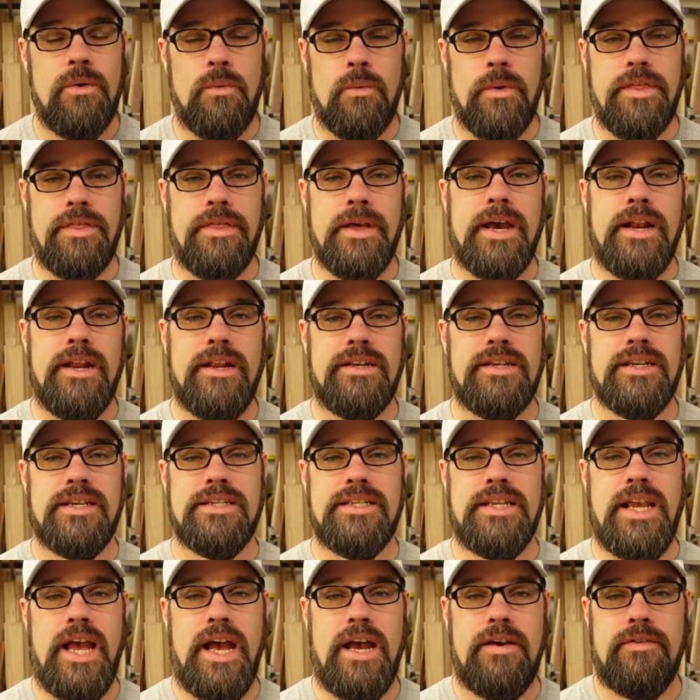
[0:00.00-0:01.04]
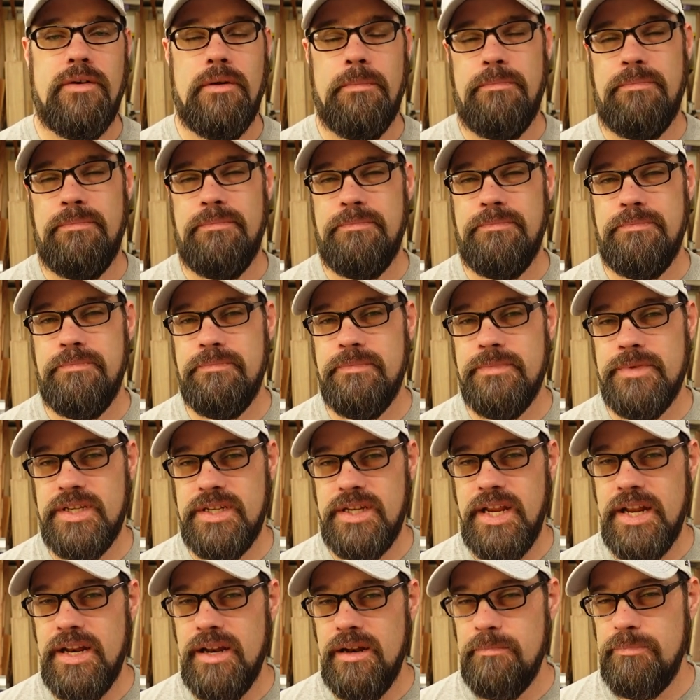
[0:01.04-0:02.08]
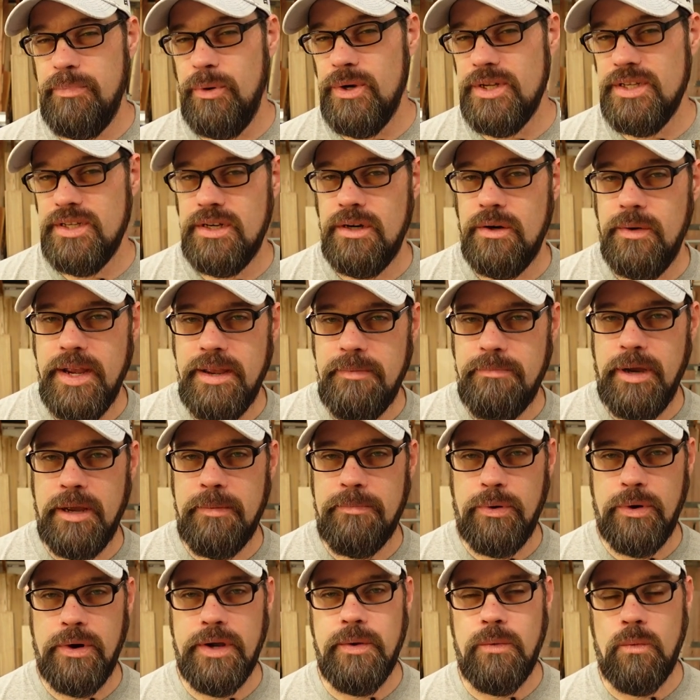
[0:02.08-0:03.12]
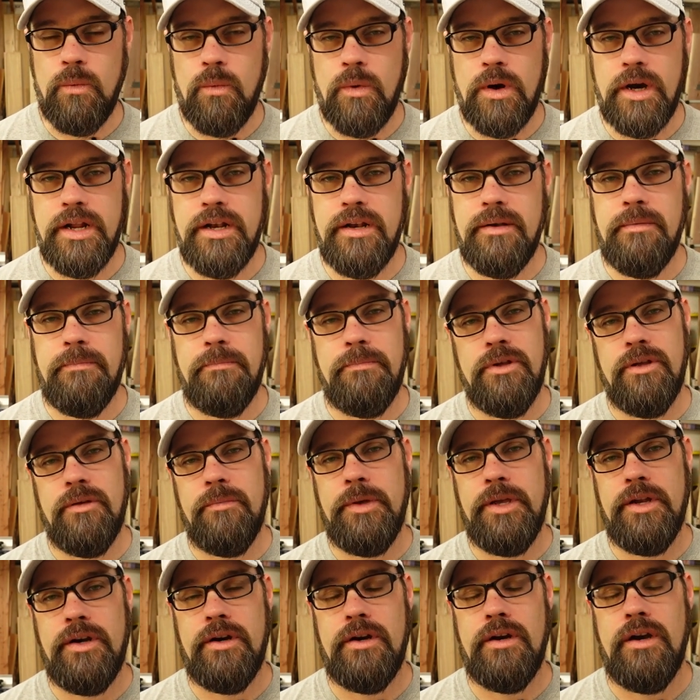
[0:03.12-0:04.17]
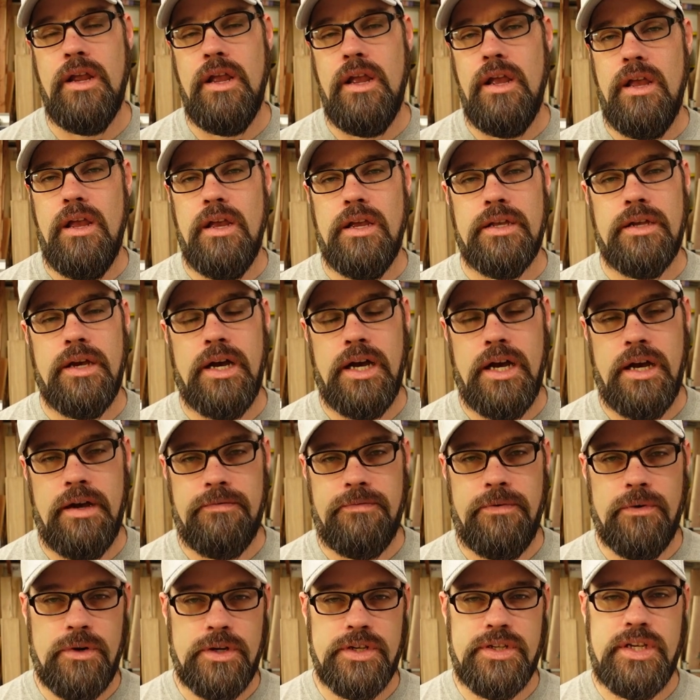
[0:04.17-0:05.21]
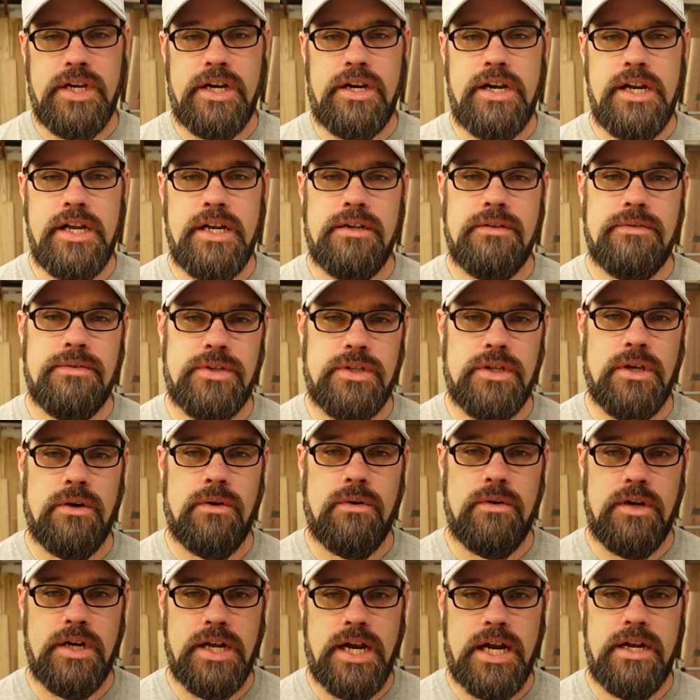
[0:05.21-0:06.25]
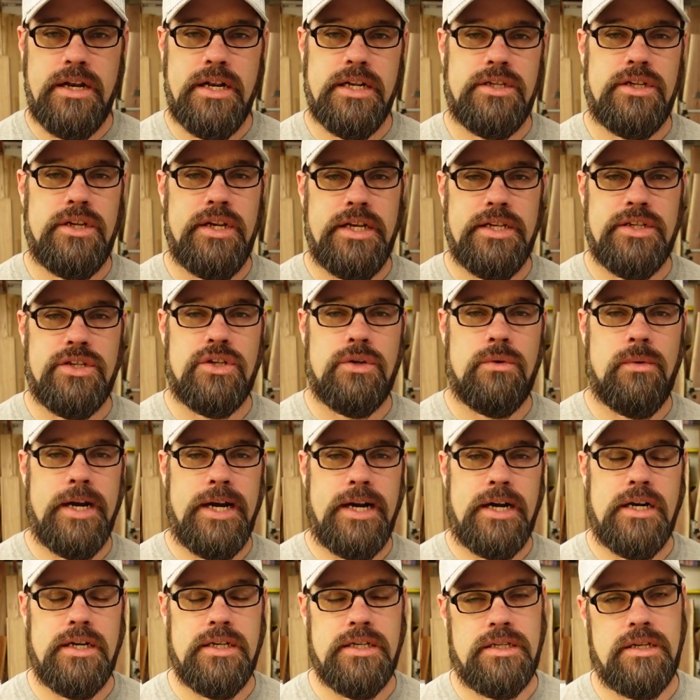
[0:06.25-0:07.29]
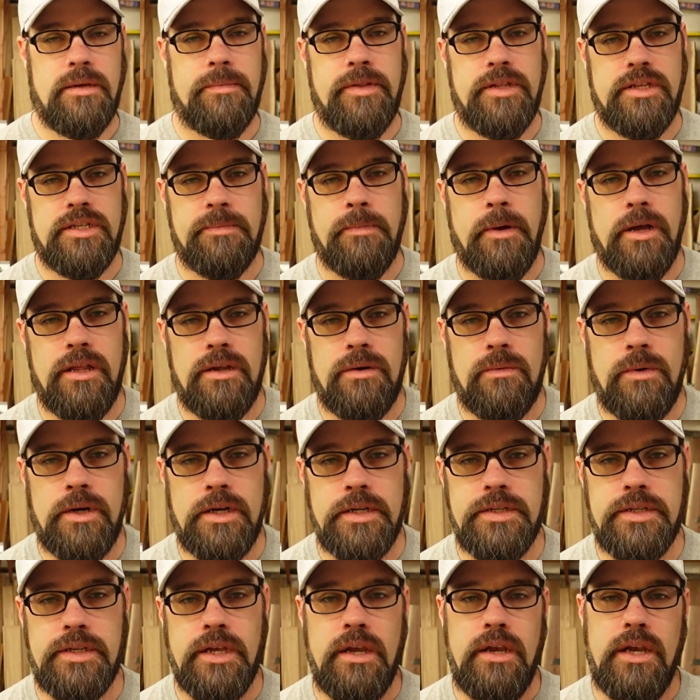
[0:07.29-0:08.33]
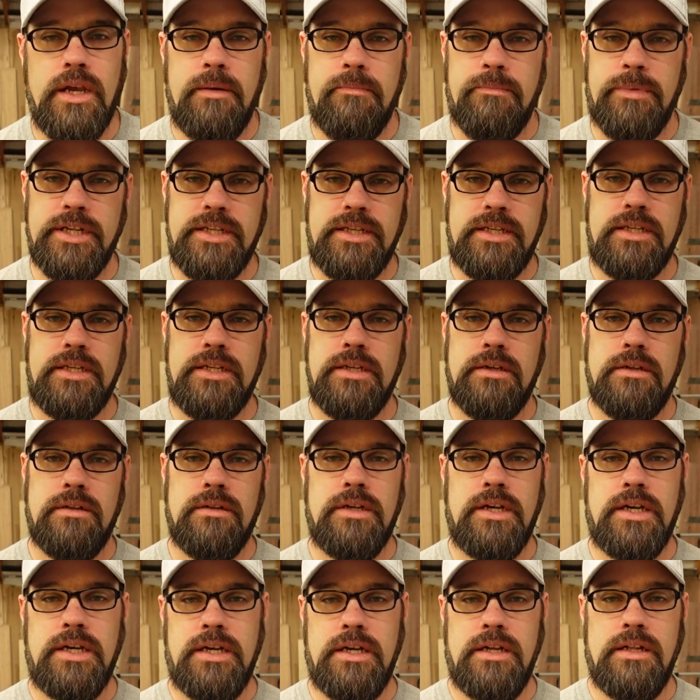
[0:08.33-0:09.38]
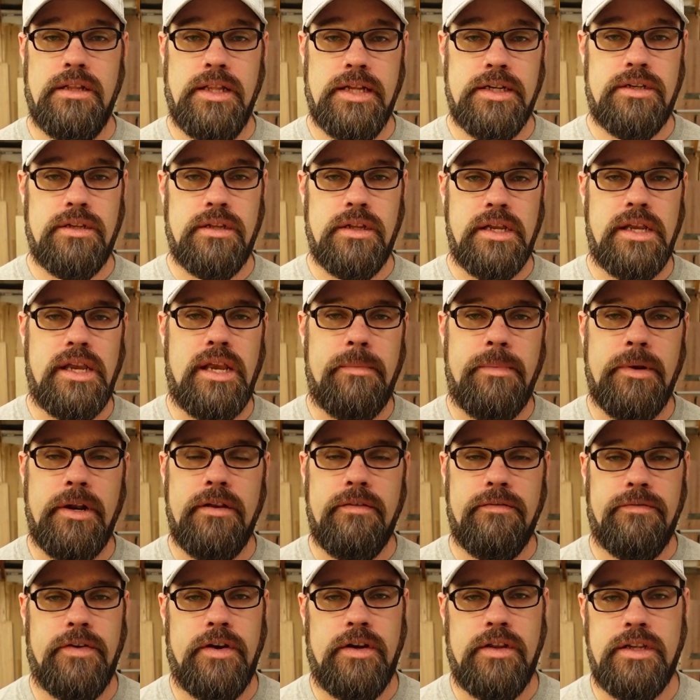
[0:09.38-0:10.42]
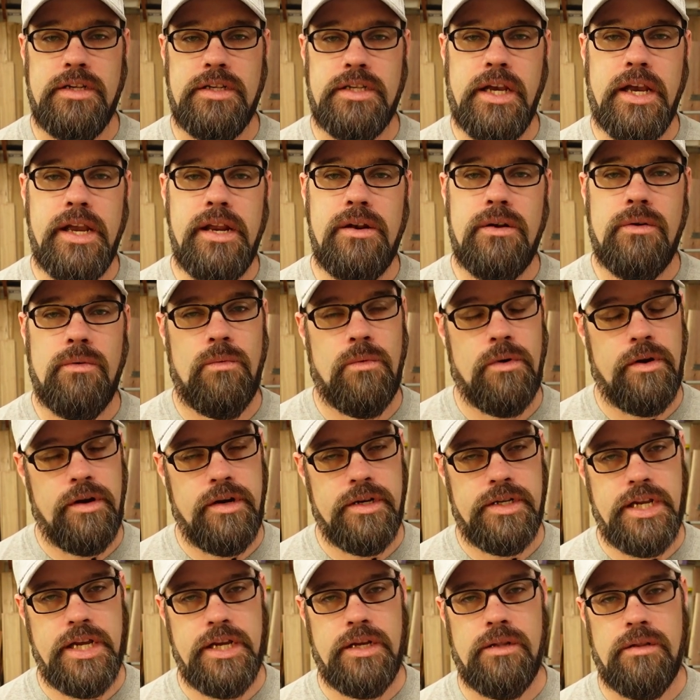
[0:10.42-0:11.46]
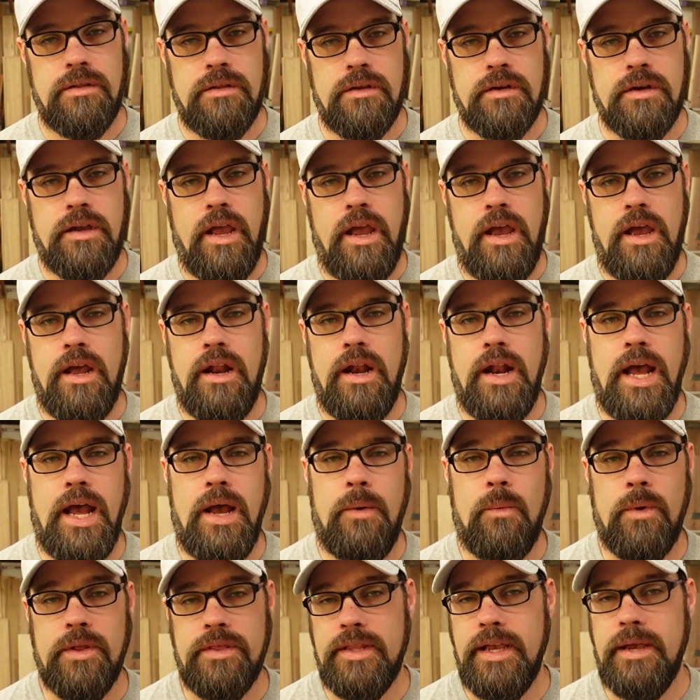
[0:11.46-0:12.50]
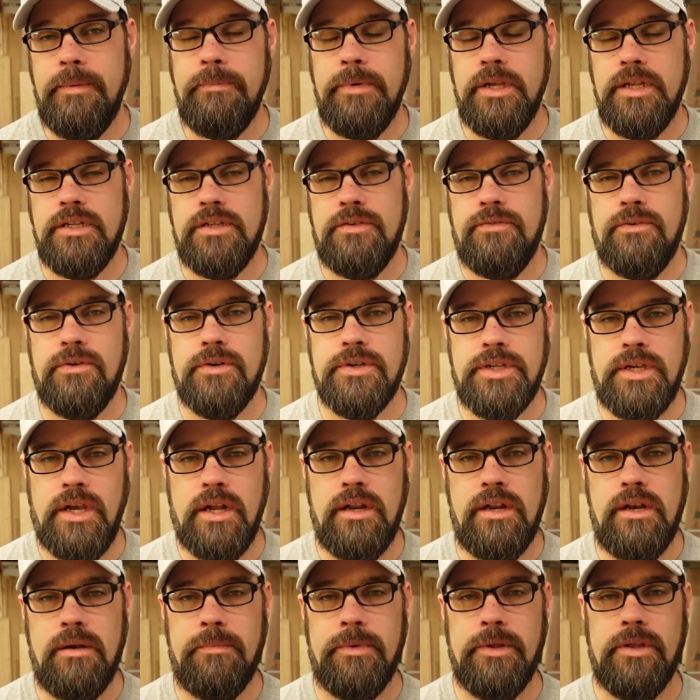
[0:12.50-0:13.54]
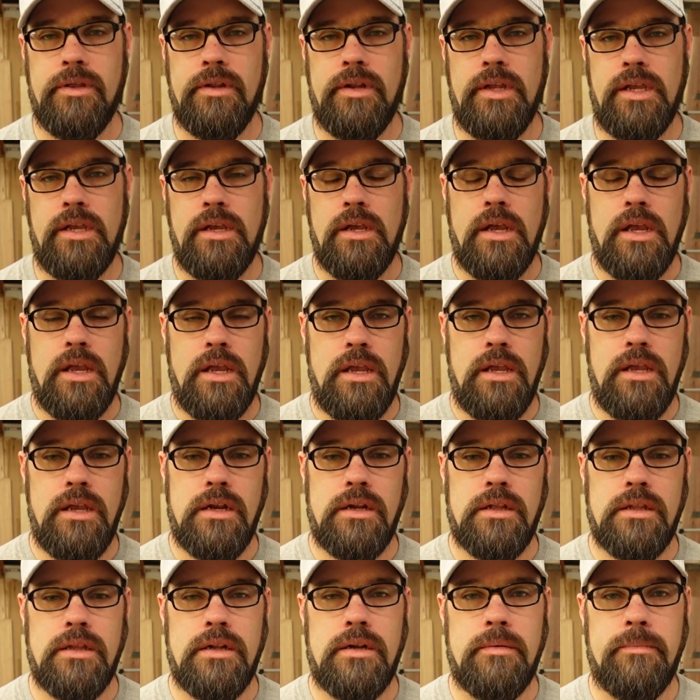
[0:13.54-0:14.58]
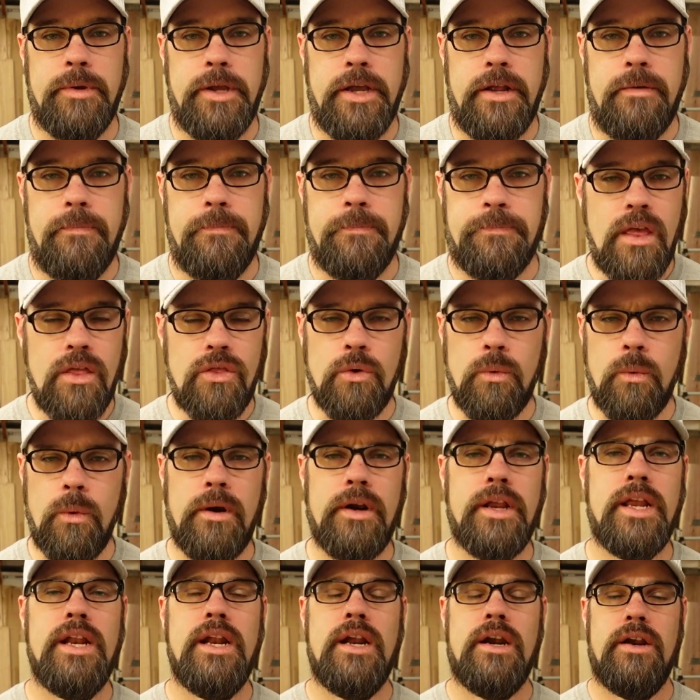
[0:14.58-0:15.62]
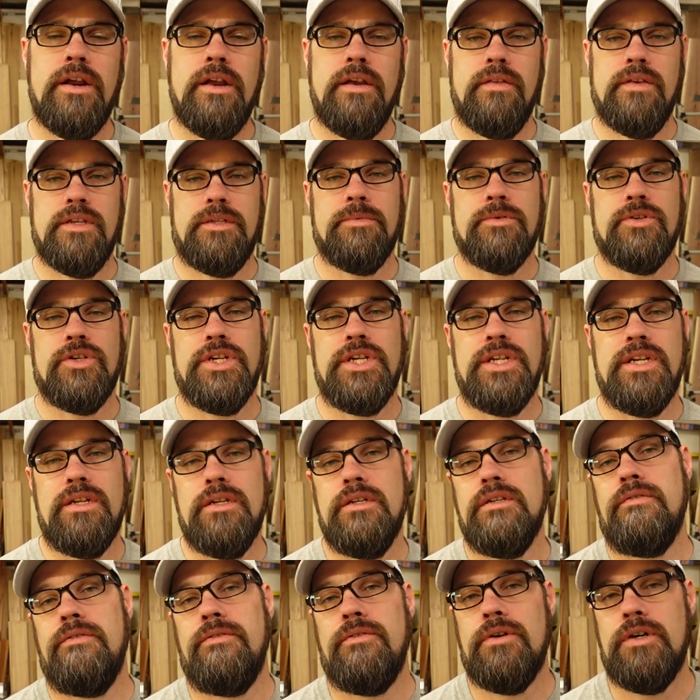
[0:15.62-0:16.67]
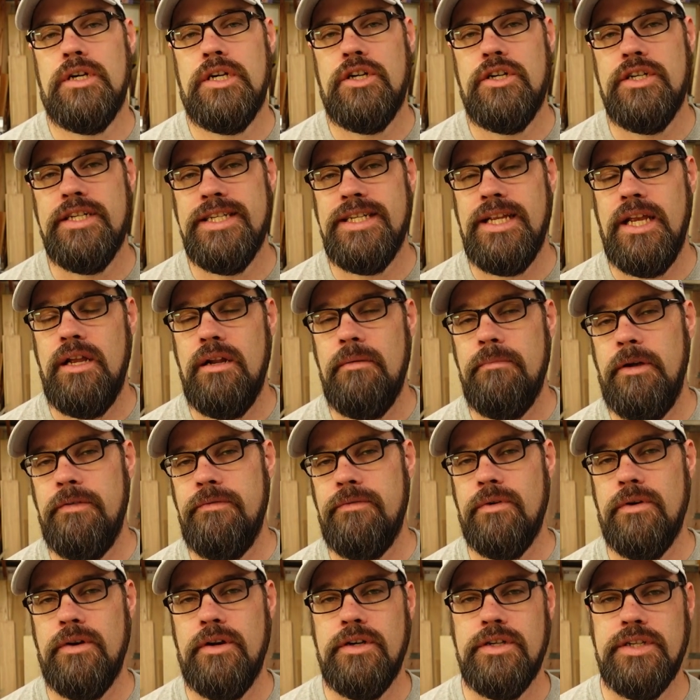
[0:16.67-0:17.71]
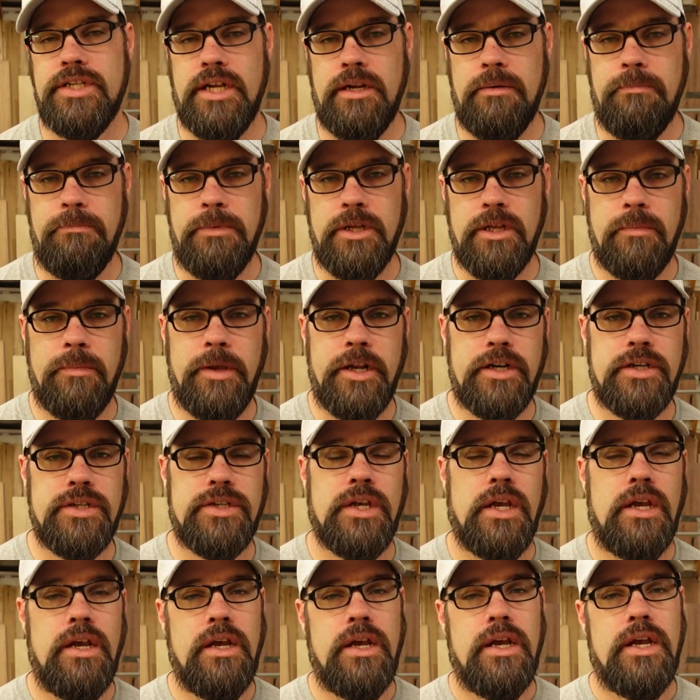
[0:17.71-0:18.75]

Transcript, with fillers: With that, it does have a stated 0.08 by 0.1 millimeter uh, focus area, so not necessarily as square as some of the smaller ones, but still uh, allegedly keeping it fairly tight. We're going to take a look at what that means for its cutting ability in a little bit. The working area of this machine is 410 by 410 millimeters.